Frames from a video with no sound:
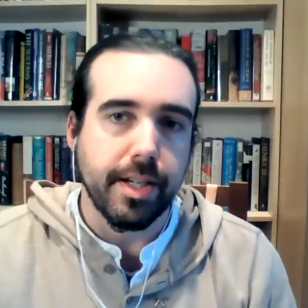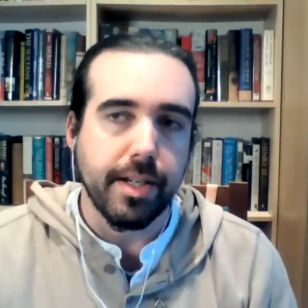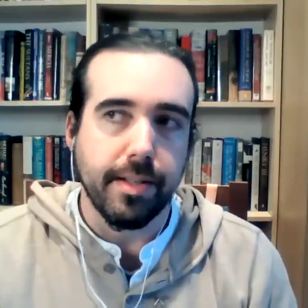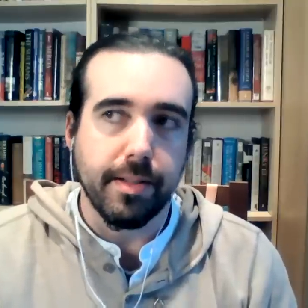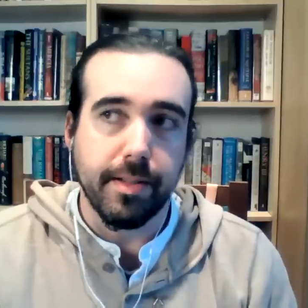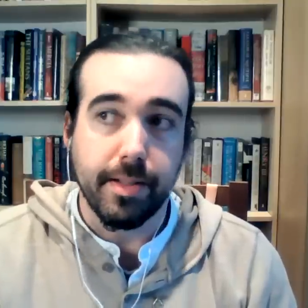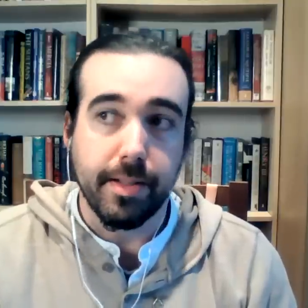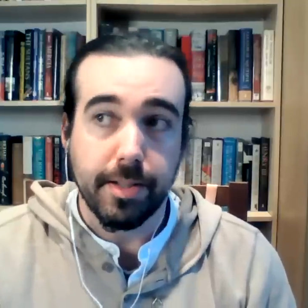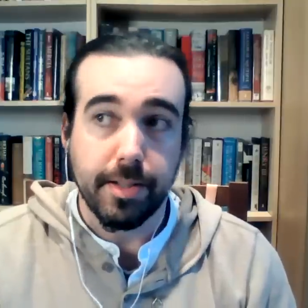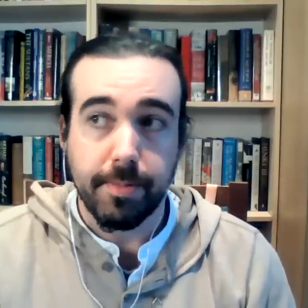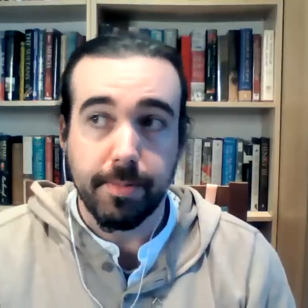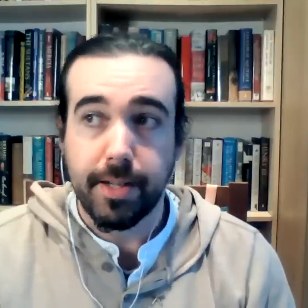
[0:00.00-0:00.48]

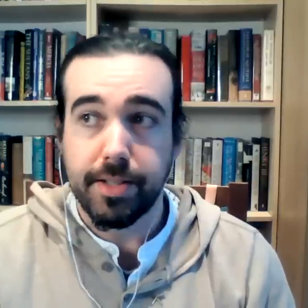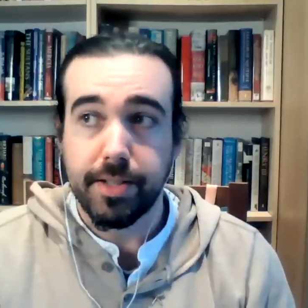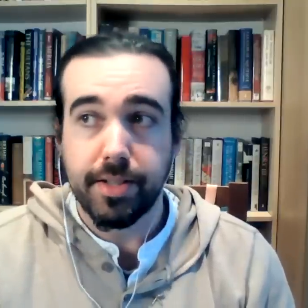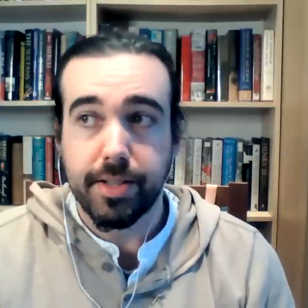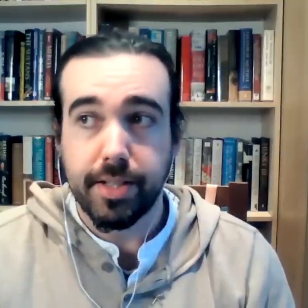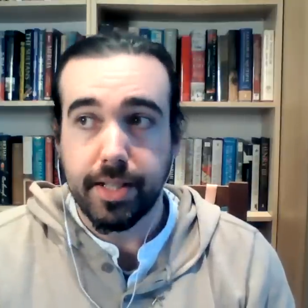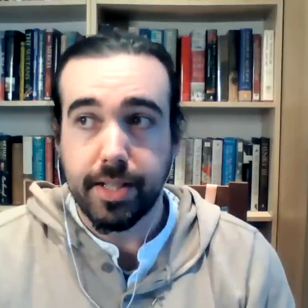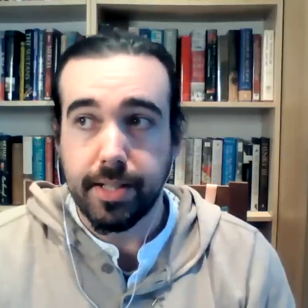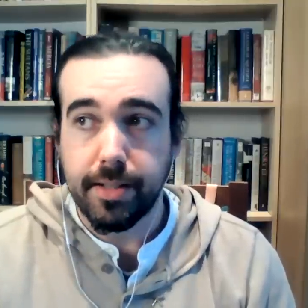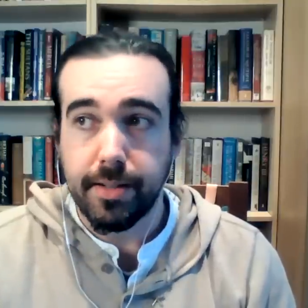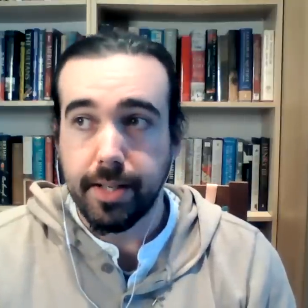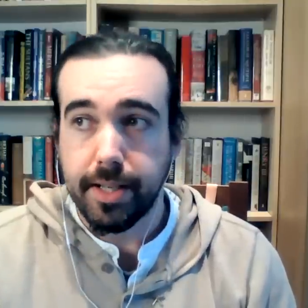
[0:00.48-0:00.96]
uh,
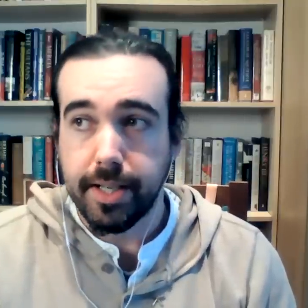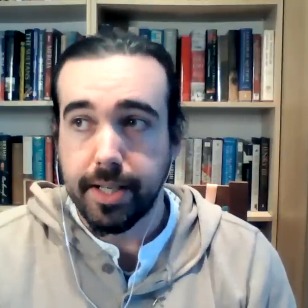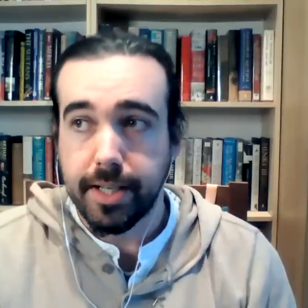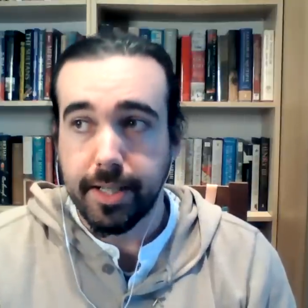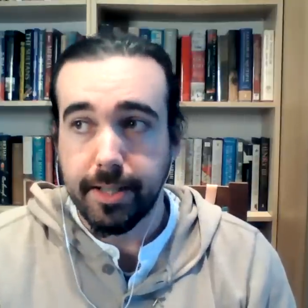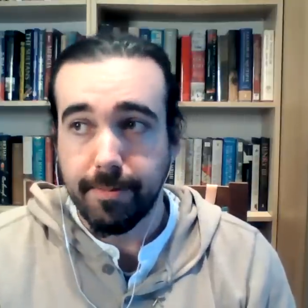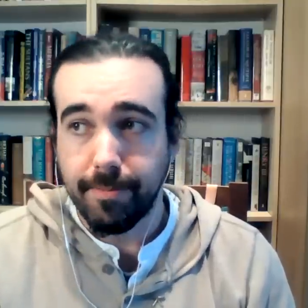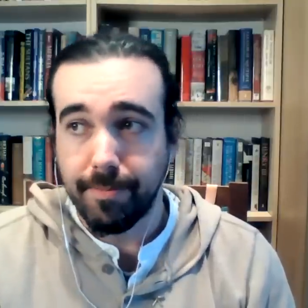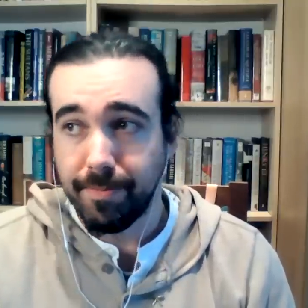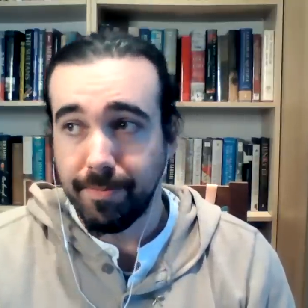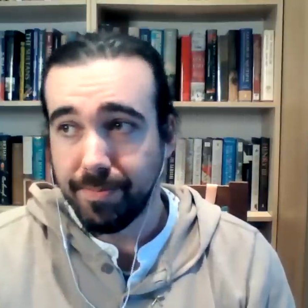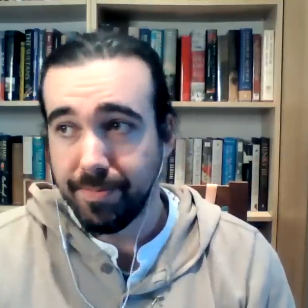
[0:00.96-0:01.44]
especially
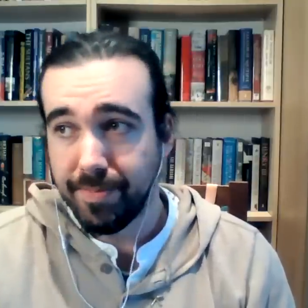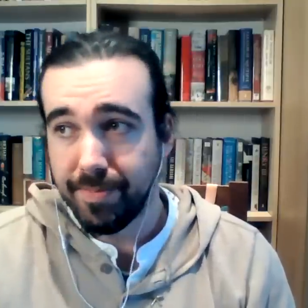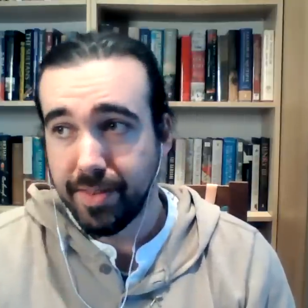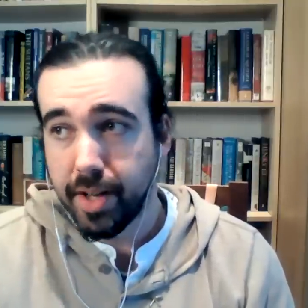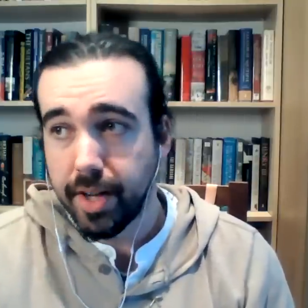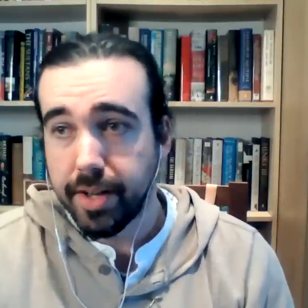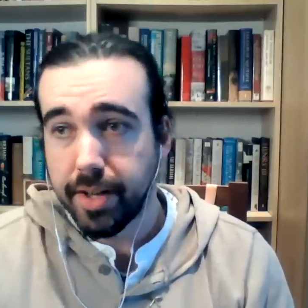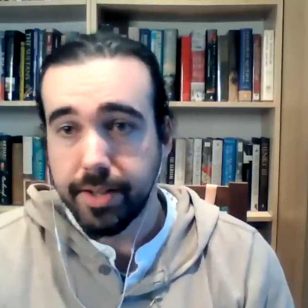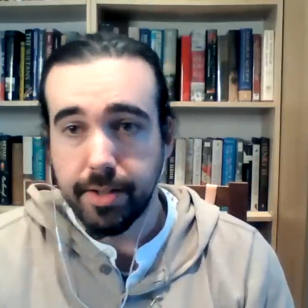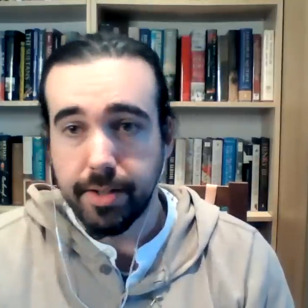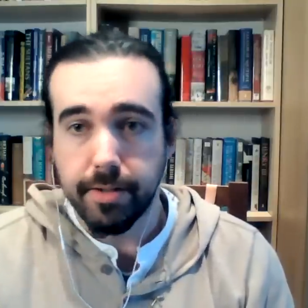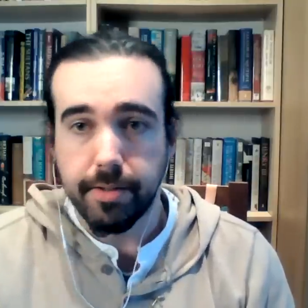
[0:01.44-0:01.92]
um,
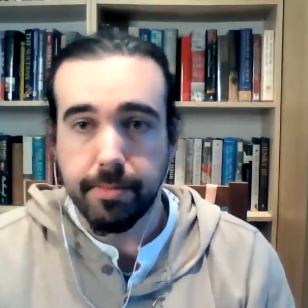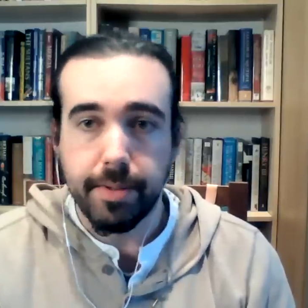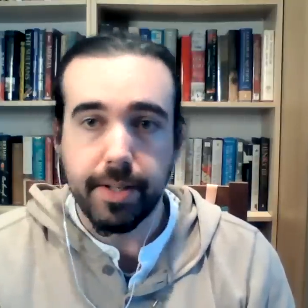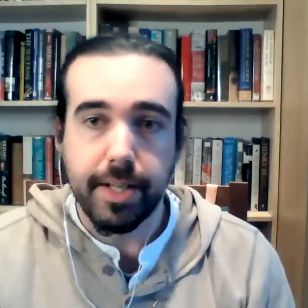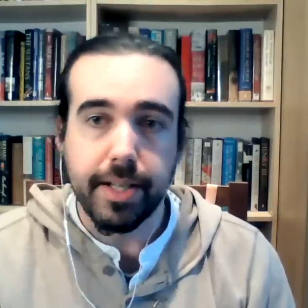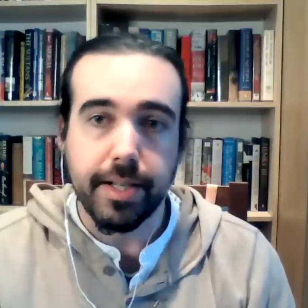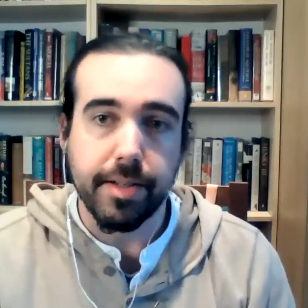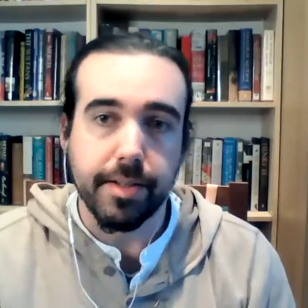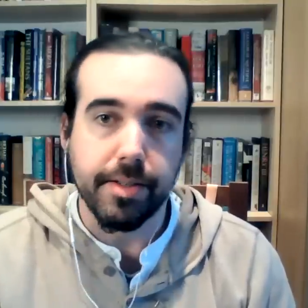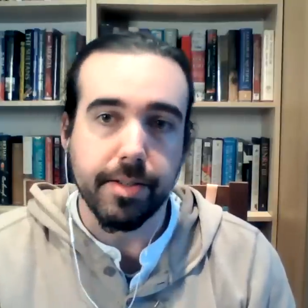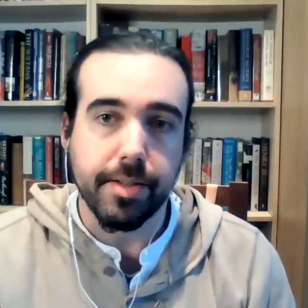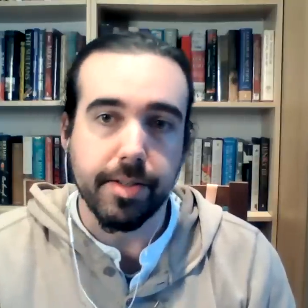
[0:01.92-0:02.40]

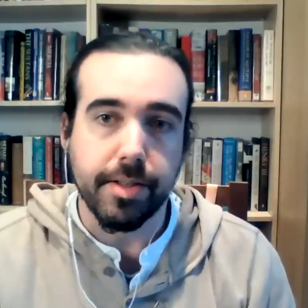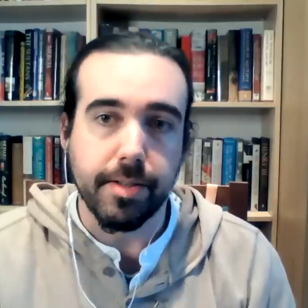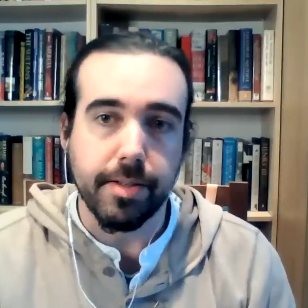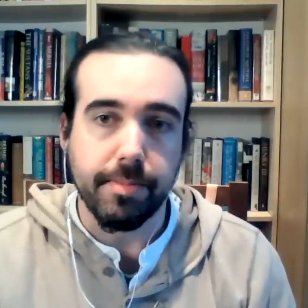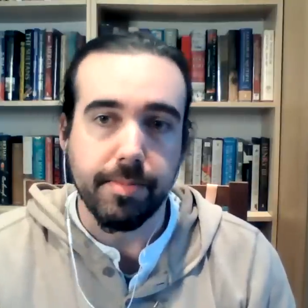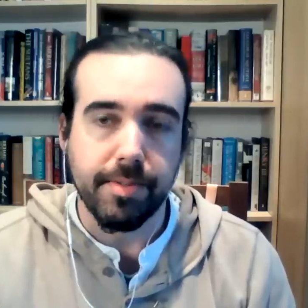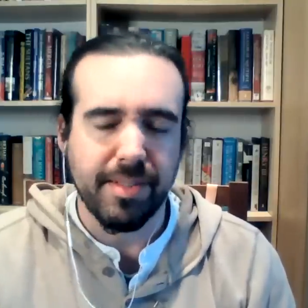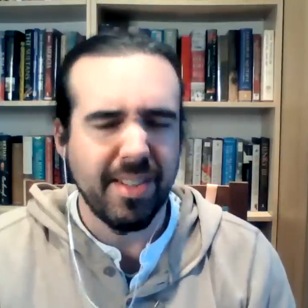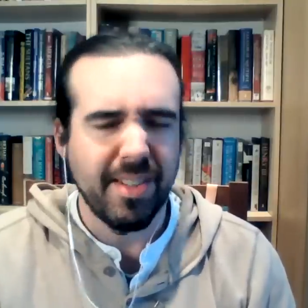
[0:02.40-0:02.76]
non-European troops.